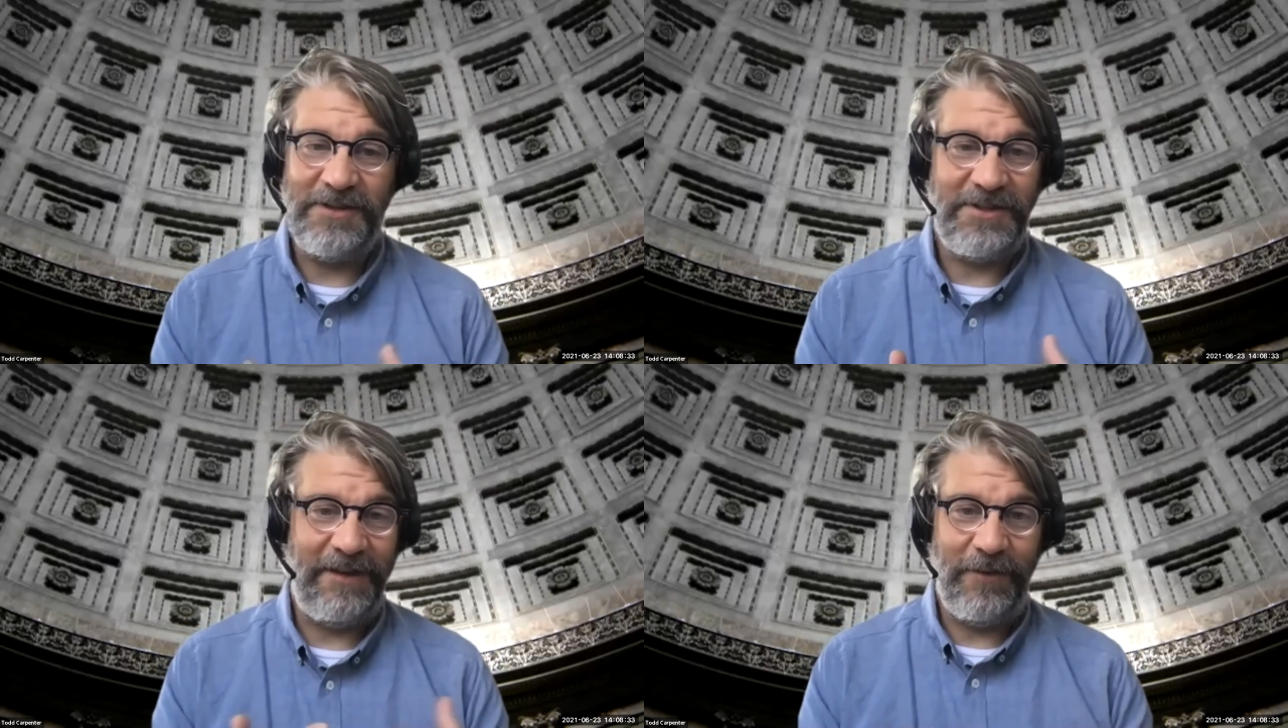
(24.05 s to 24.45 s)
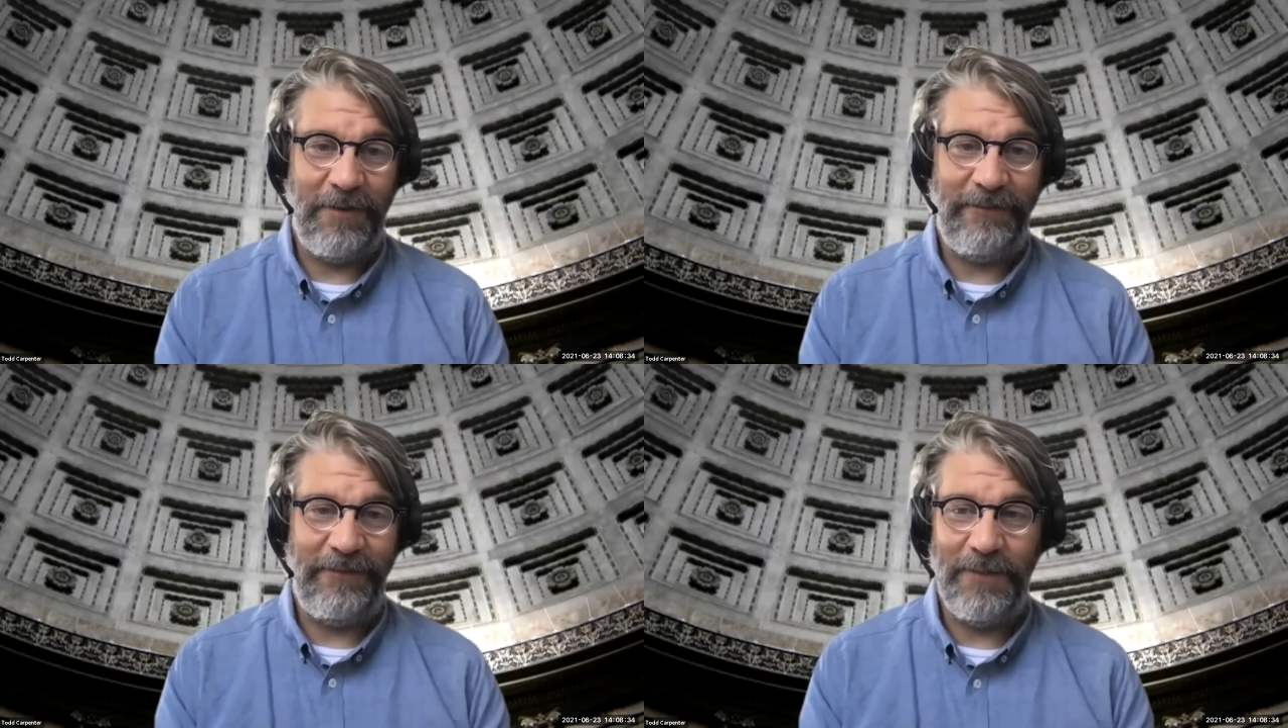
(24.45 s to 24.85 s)
I'll just give
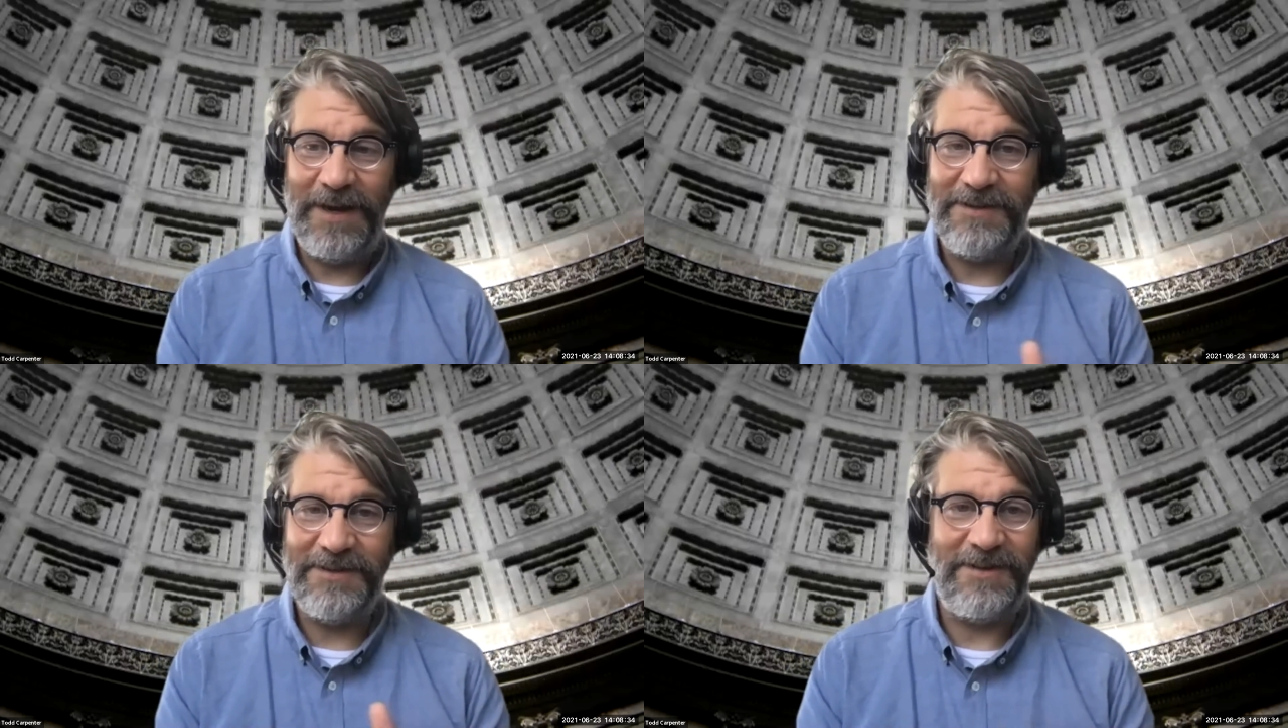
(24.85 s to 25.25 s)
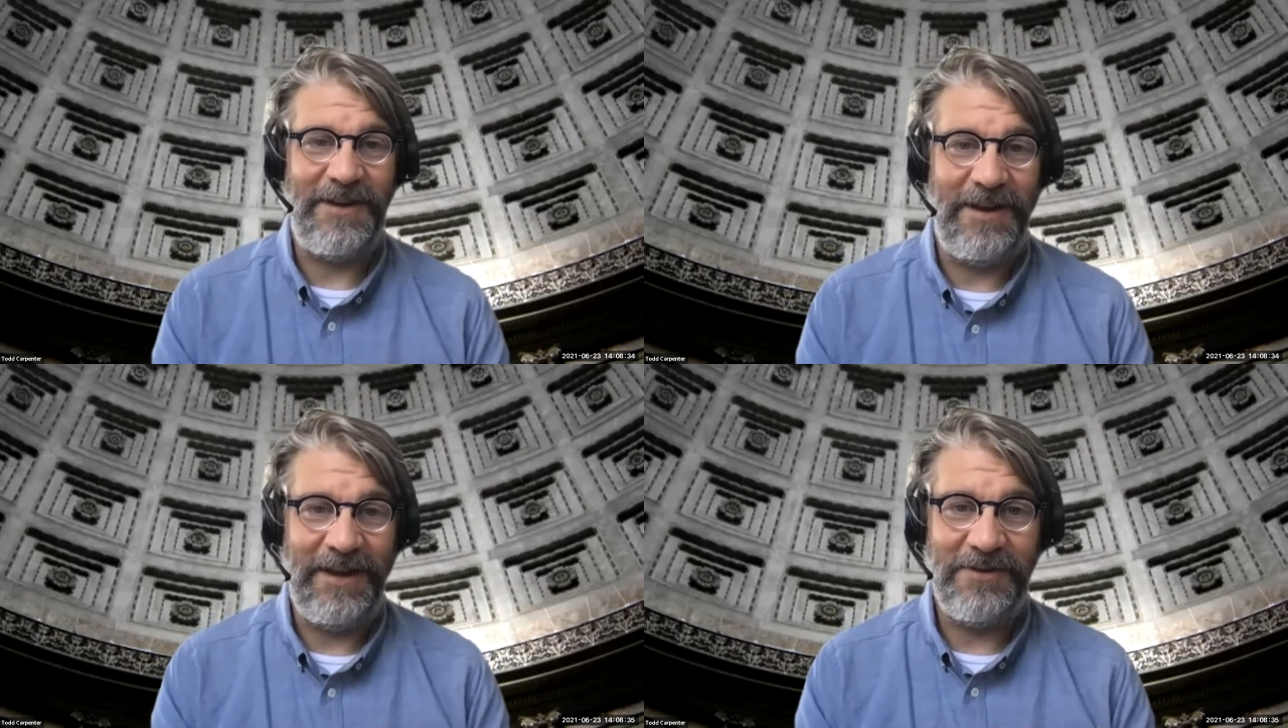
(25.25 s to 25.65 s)
you a few minutes
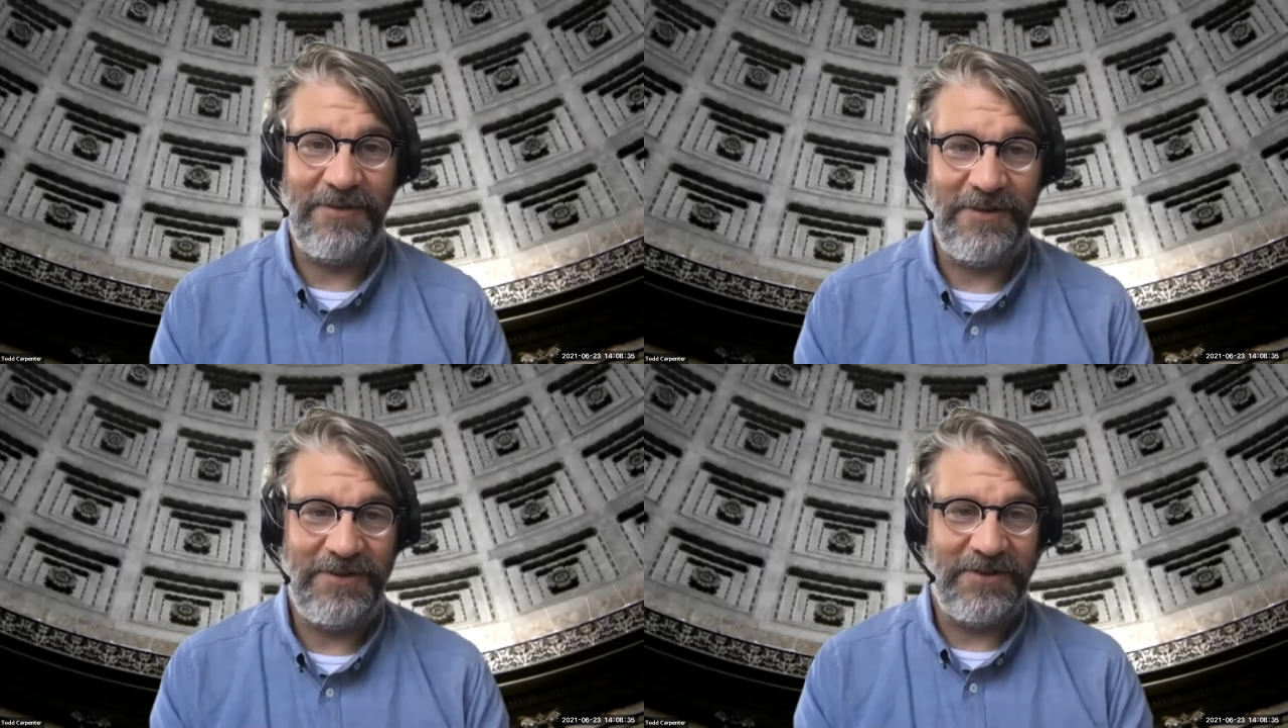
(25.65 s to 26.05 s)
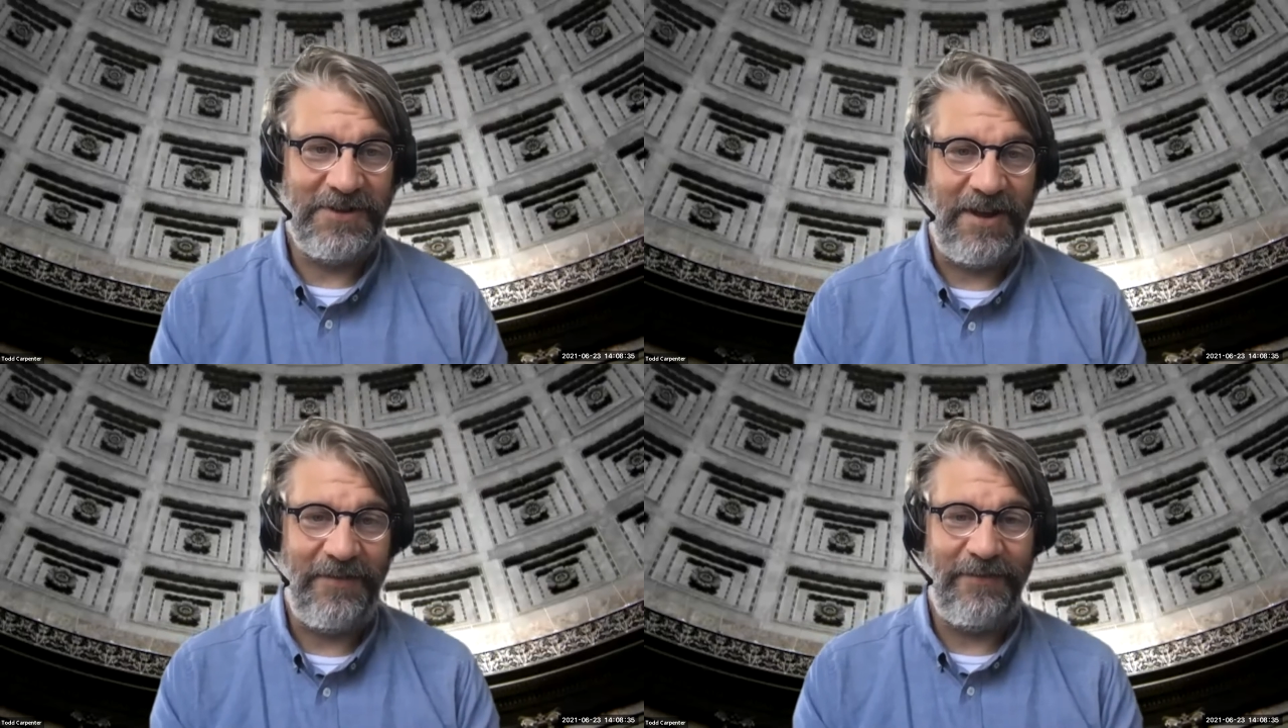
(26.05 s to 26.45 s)
to introduce
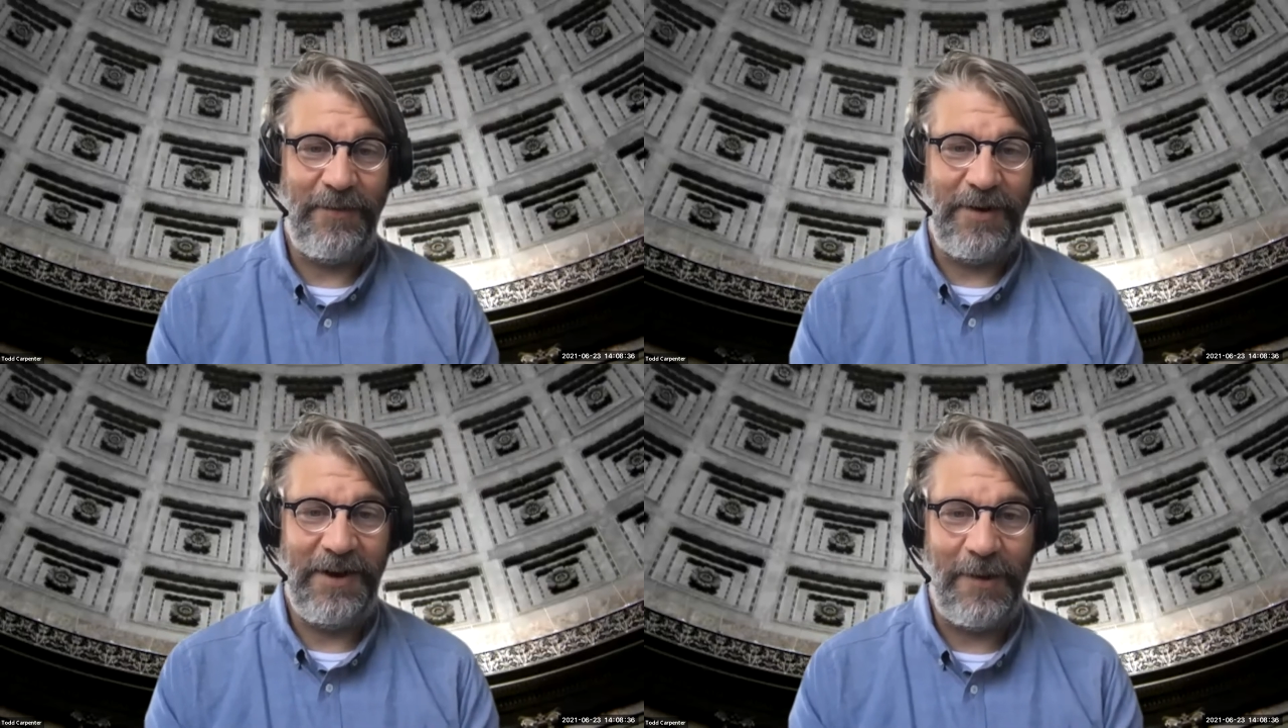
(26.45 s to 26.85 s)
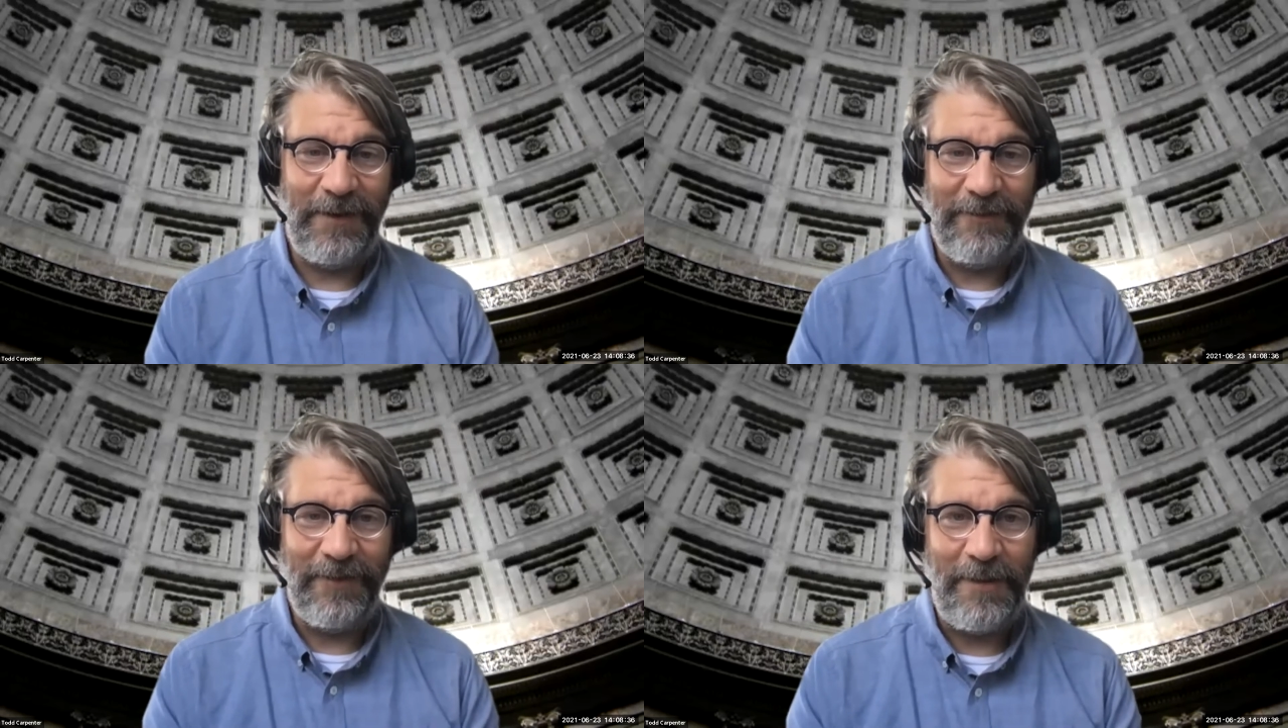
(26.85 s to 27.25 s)
yourself, where you're
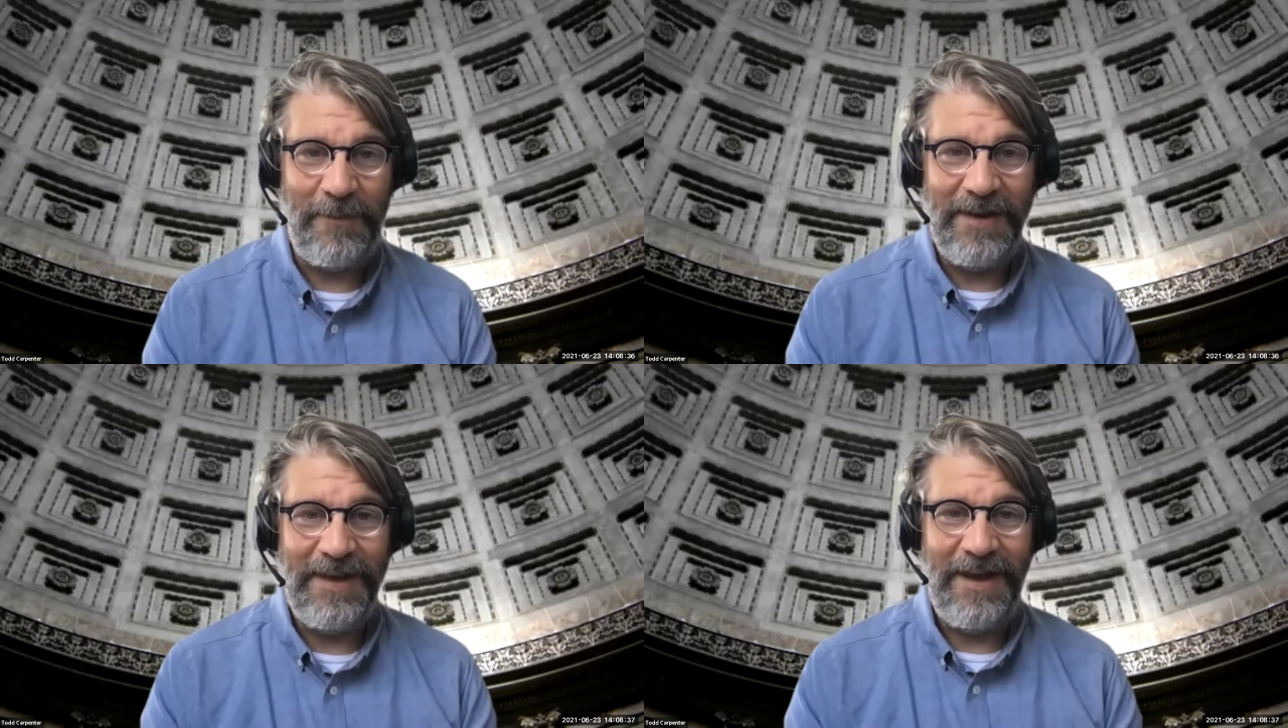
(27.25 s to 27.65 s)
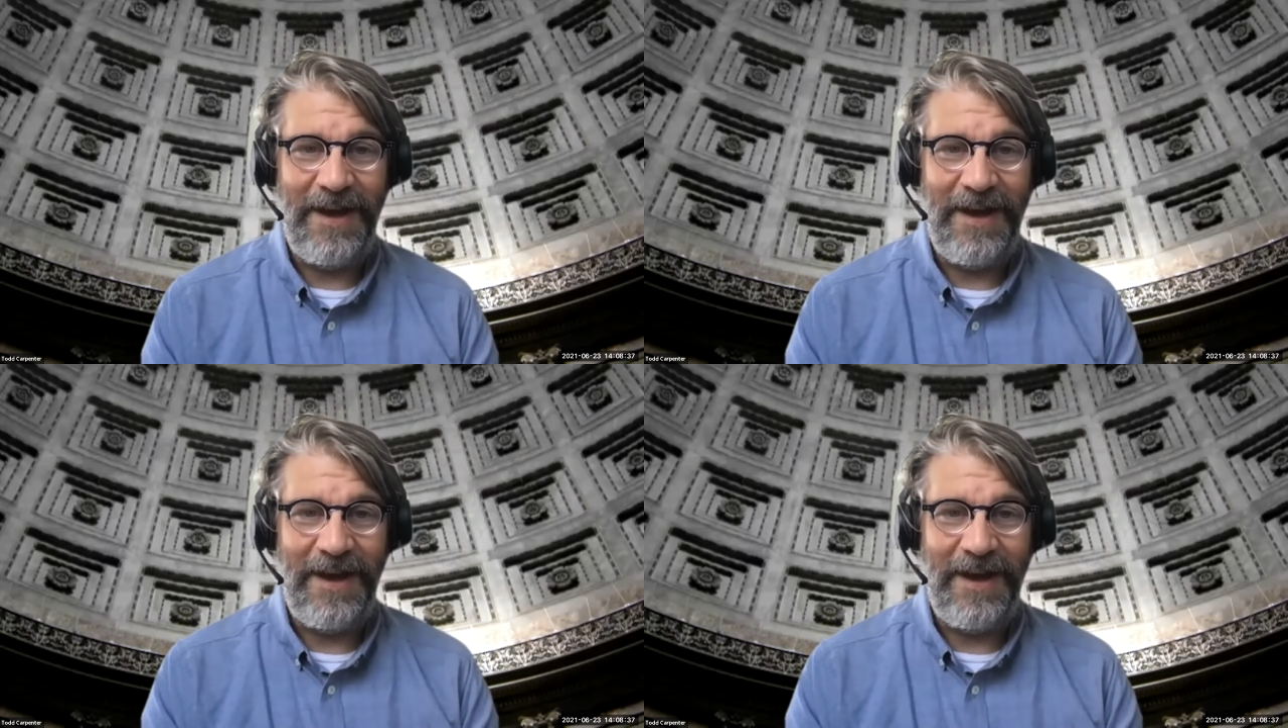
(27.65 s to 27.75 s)
coming from,